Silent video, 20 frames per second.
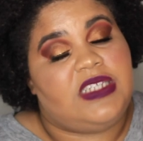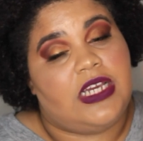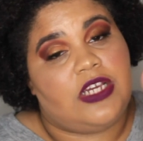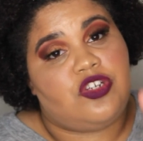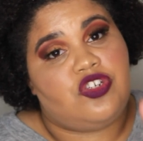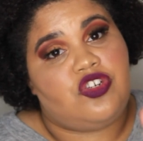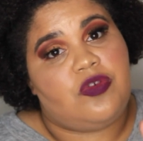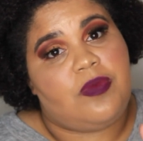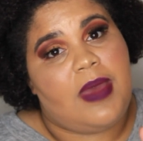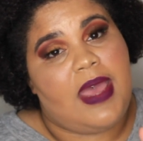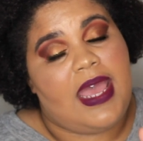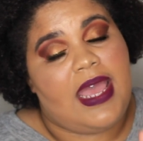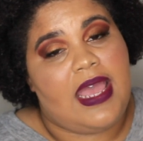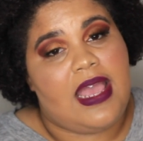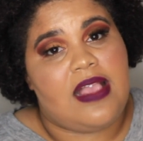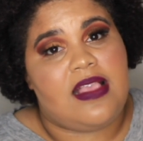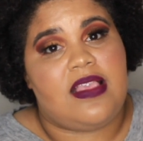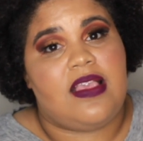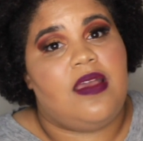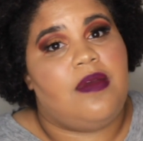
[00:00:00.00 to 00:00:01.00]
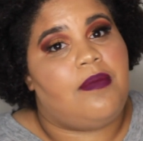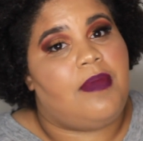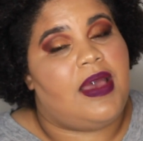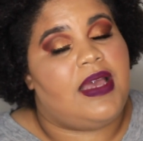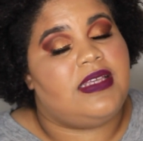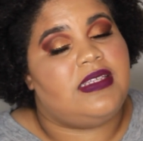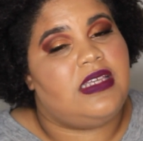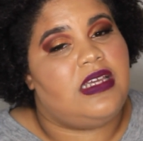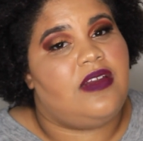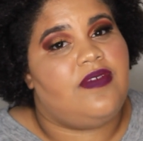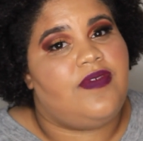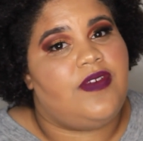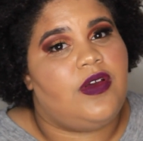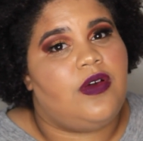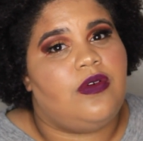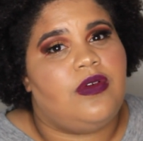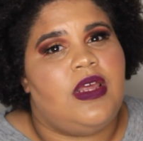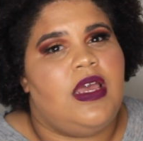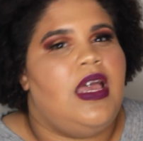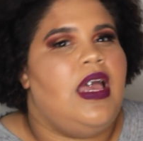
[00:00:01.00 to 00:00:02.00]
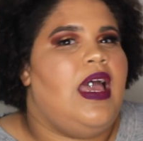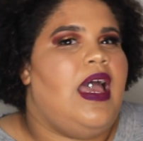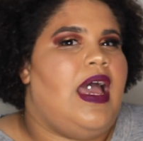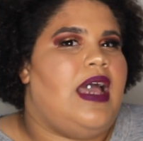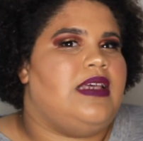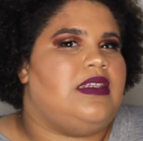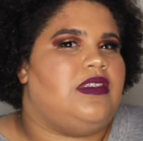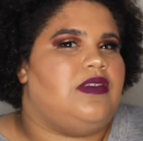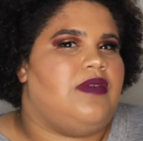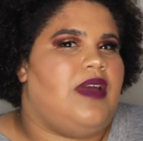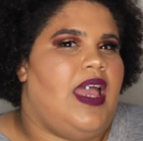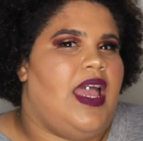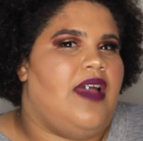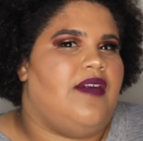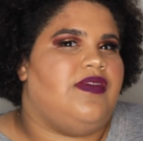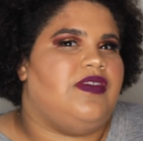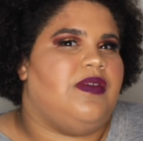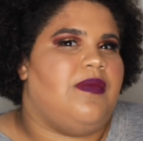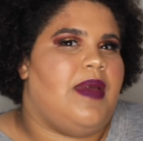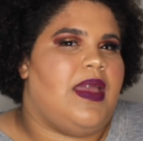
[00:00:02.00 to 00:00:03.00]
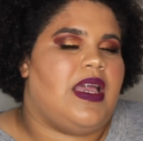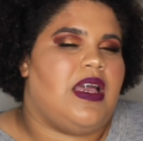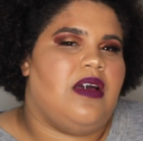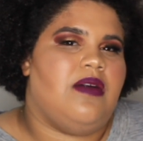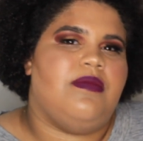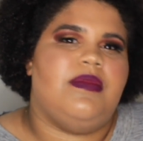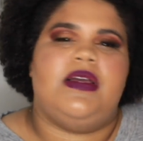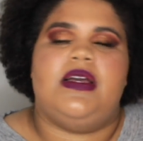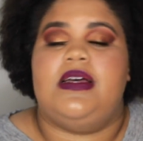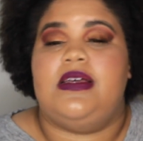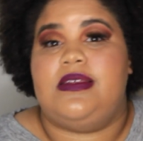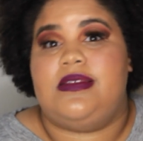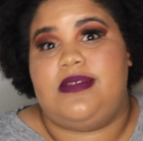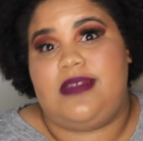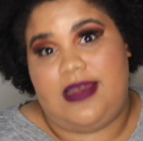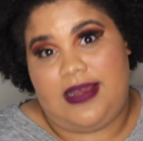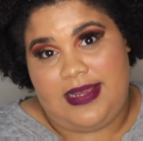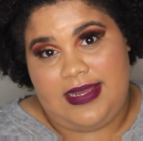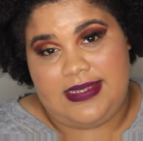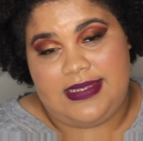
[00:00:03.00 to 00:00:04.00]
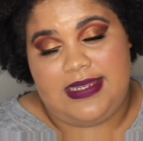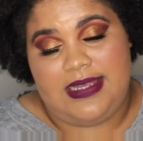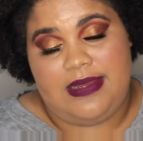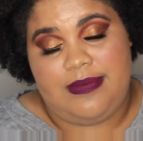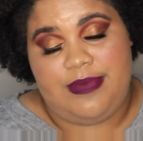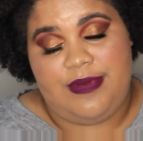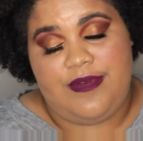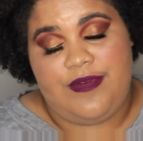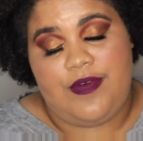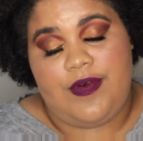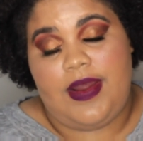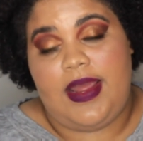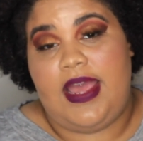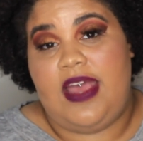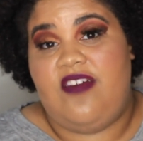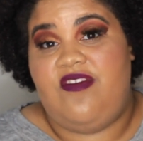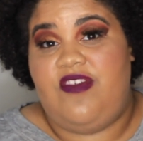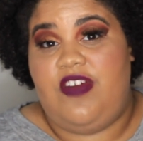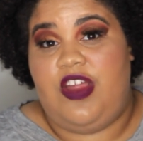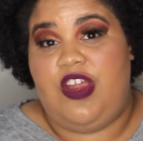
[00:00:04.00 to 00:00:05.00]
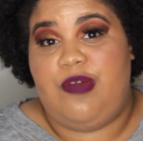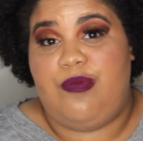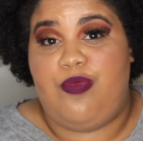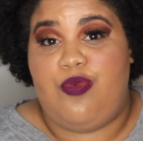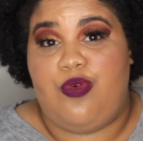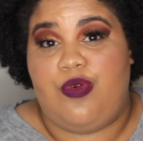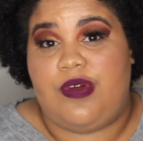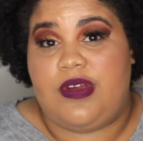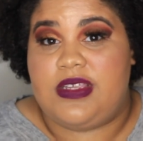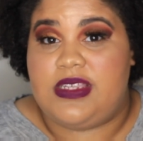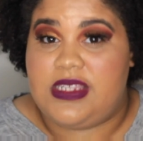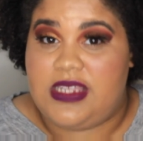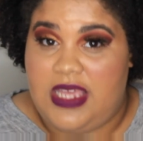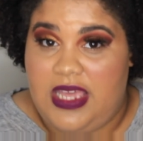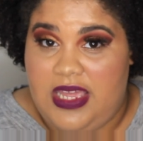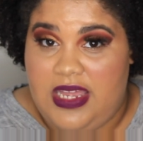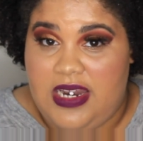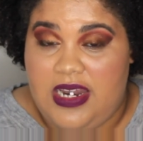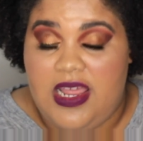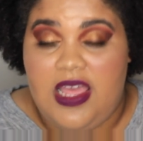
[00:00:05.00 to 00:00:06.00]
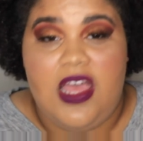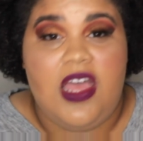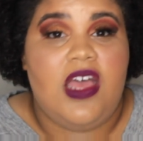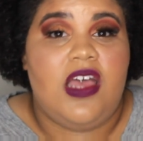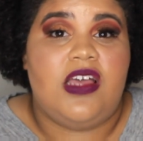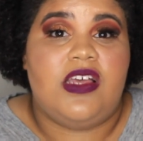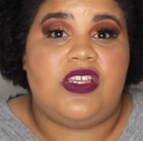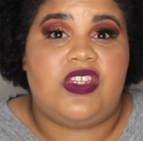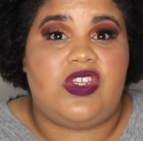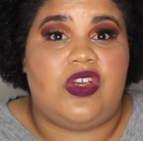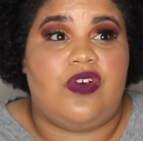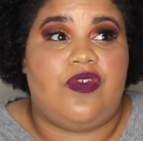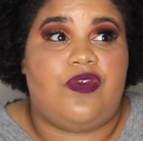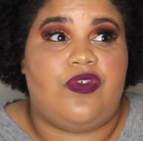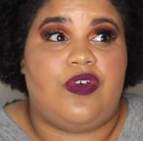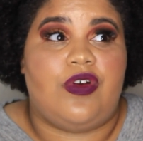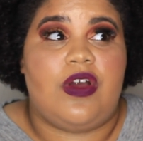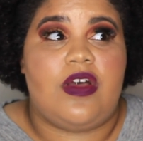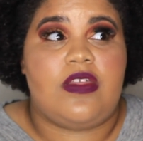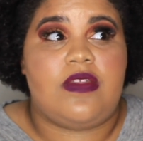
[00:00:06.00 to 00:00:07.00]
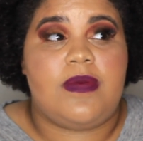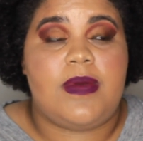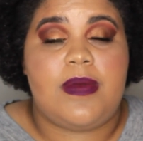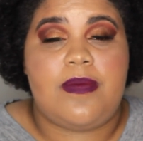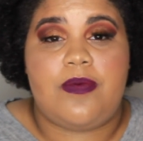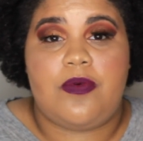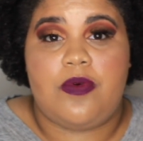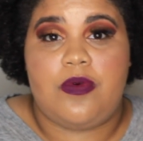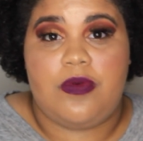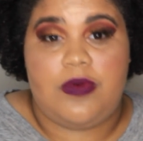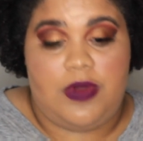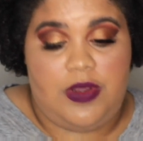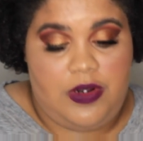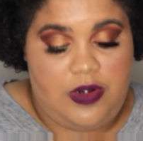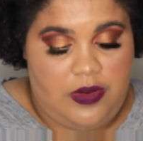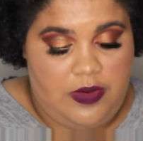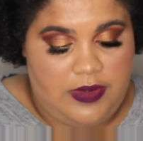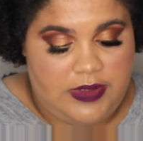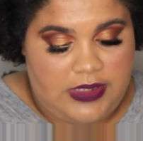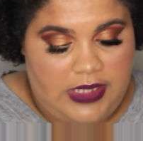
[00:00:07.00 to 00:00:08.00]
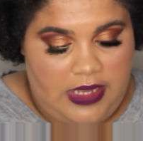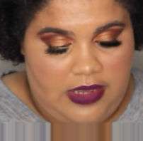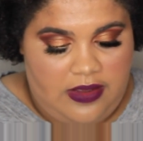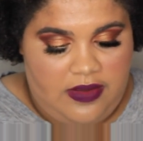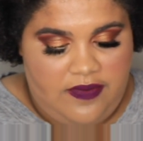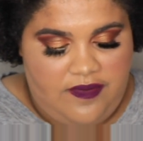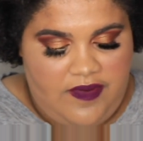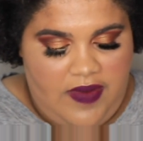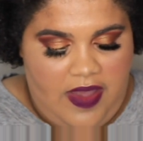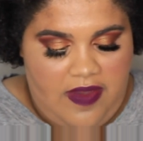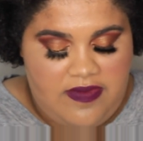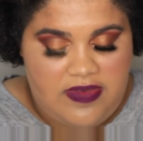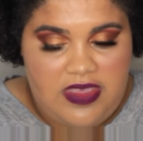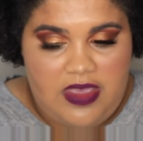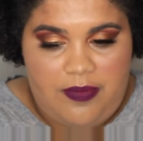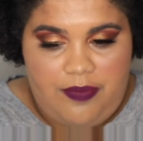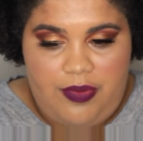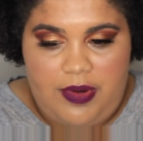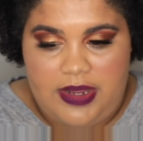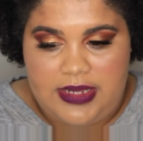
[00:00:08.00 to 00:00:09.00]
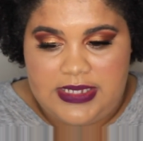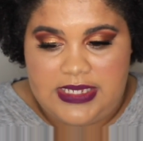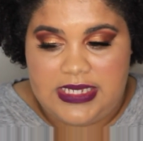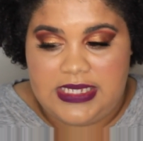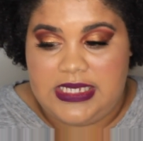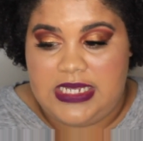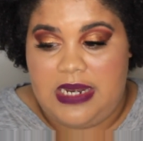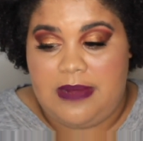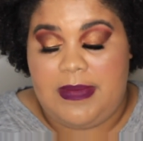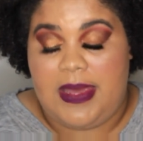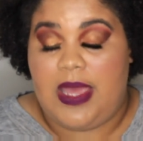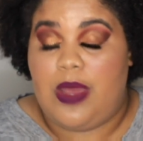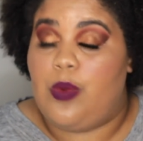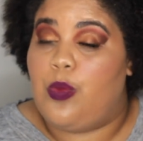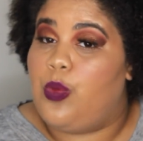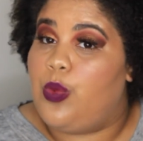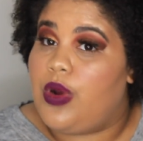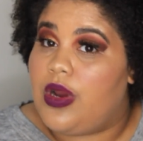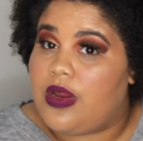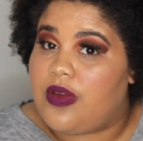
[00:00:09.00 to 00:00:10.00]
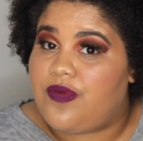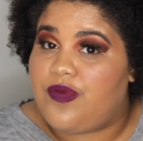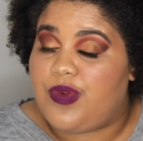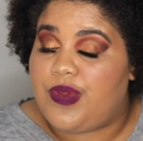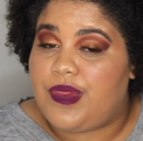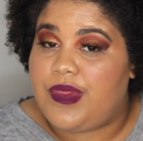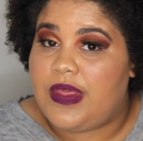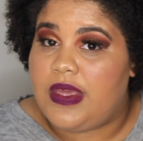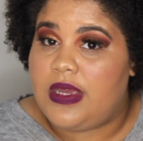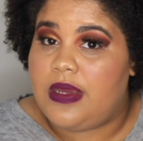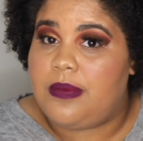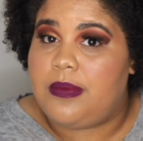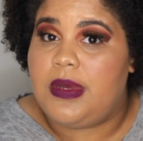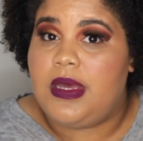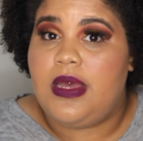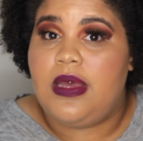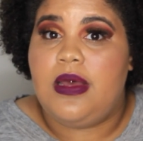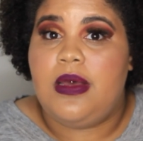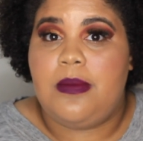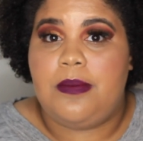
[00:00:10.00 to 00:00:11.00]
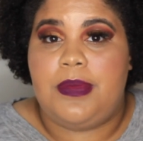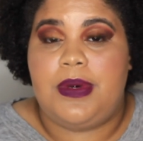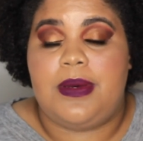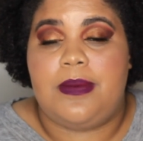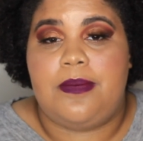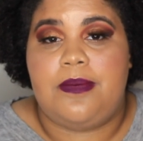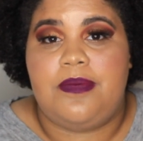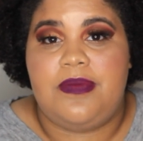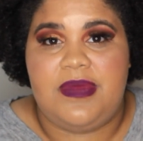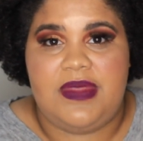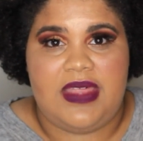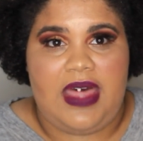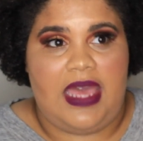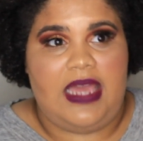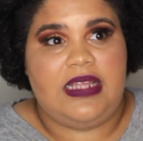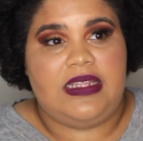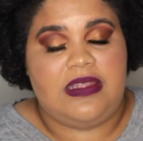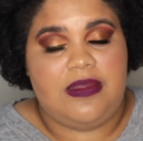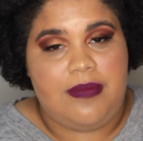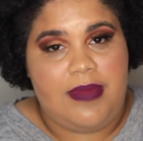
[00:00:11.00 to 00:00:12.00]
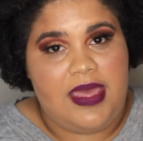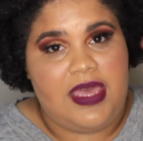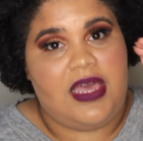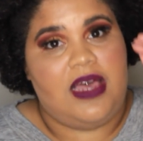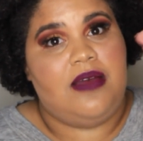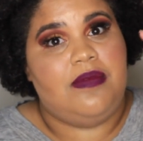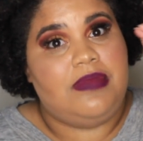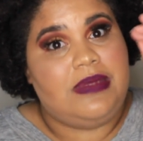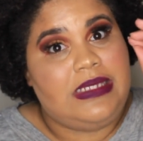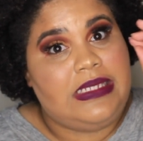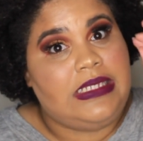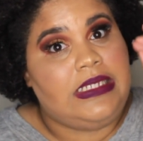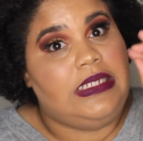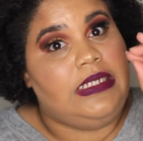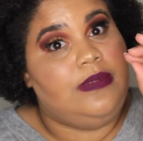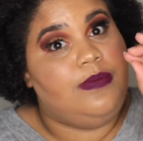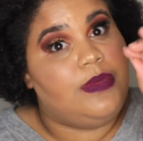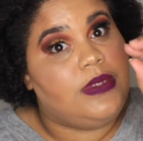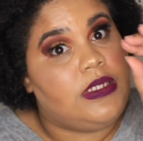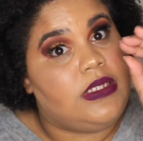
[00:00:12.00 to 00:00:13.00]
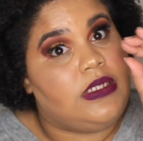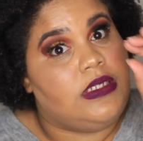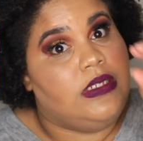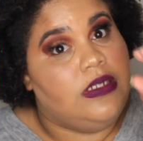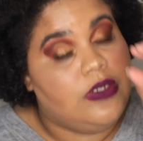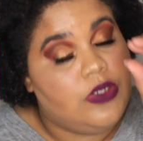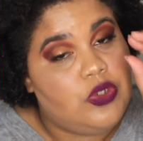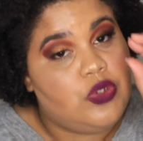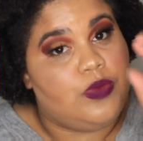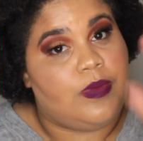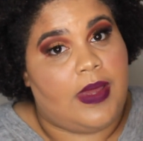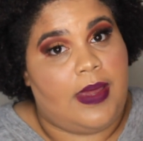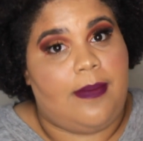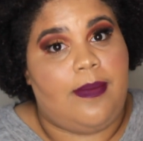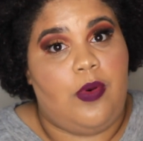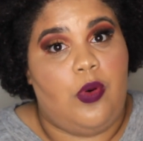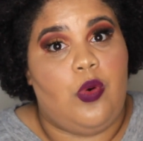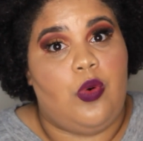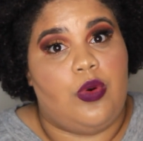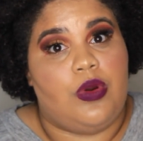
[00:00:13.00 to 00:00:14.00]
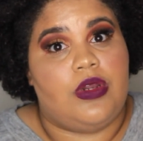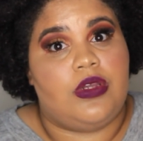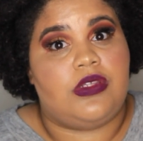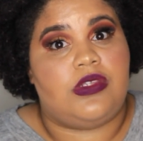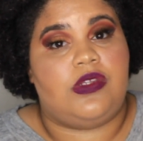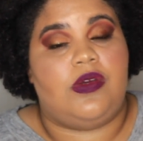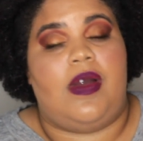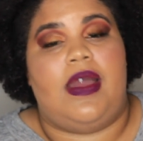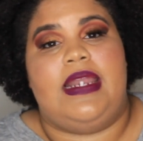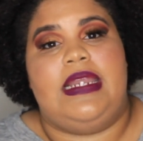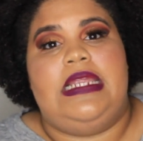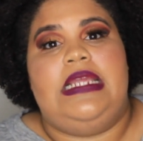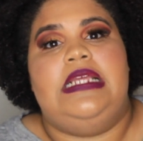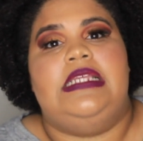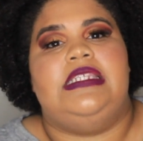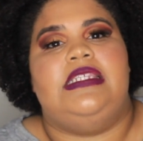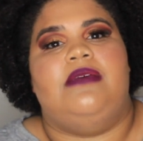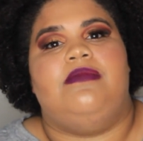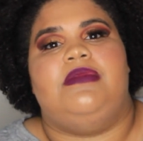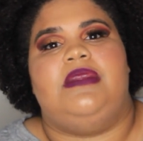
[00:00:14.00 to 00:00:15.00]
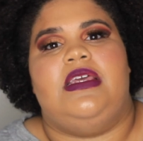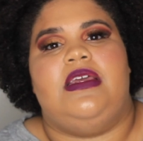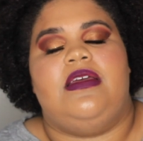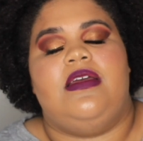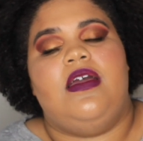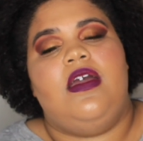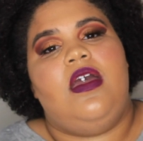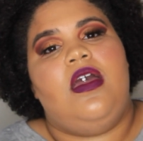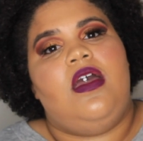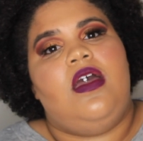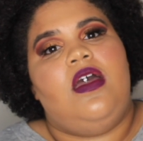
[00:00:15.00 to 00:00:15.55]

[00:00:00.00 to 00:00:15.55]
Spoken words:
texture pads and my Cetaphil, I still have some makeup because, like I said before, I have very poor skin. So for other people, you know, it's like a 5-step process and it may work for them, but like the makeup seeps into my pores, so I need something